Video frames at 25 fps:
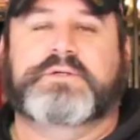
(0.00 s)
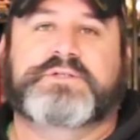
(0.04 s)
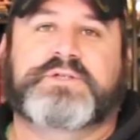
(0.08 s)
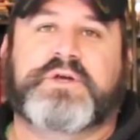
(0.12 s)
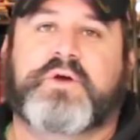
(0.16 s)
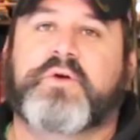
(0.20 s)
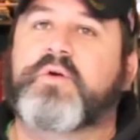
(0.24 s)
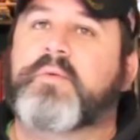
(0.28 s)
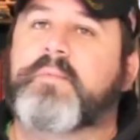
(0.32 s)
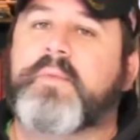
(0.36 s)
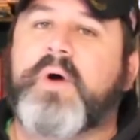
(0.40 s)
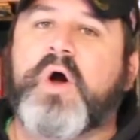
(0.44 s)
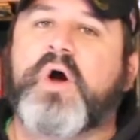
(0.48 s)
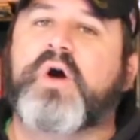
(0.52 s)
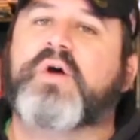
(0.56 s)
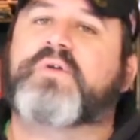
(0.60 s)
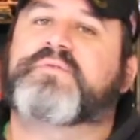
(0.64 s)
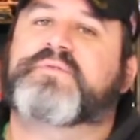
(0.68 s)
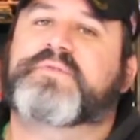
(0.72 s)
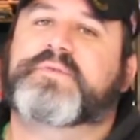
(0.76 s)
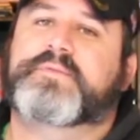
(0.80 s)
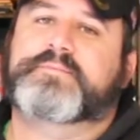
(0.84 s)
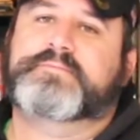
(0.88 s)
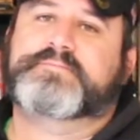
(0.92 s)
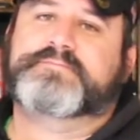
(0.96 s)
turn them
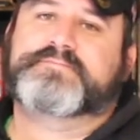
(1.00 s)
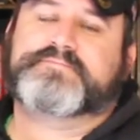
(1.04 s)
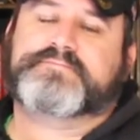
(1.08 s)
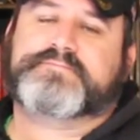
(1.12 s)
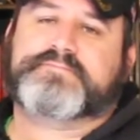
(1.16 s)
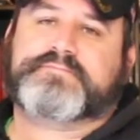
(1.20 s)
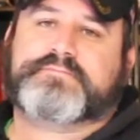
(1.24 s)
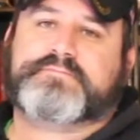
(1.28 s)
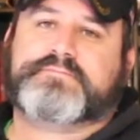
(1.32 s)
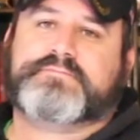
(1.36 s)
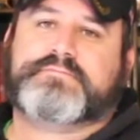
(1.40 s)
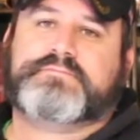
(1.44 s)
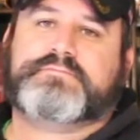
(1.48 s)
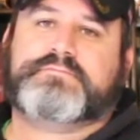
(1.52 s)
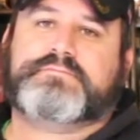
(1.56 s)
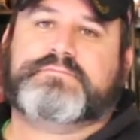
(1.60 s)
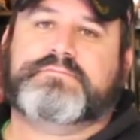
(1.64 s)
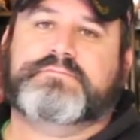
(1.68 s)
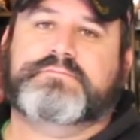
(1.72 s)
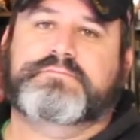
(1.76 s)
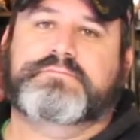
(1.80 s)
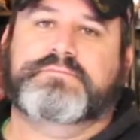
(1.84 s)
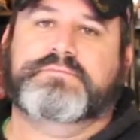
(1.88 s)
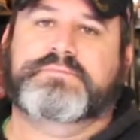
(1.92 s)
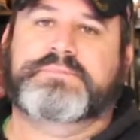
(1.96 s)
off,
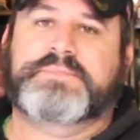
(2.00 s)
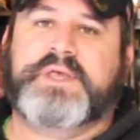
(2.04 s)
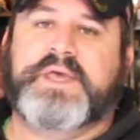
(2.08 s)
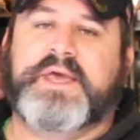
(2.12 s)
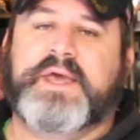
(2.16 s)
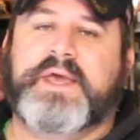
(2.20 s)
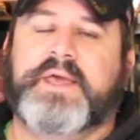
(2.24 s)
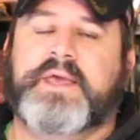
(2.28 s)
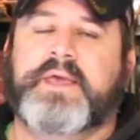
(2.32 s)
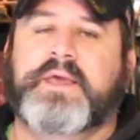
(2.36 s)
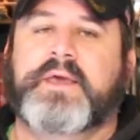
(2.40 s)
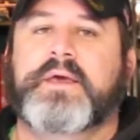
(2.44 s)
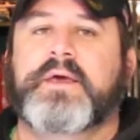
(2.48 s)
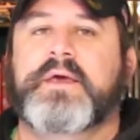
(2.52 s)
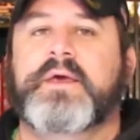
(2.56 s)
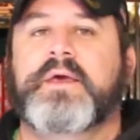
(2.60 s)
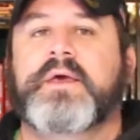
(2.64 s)
okay?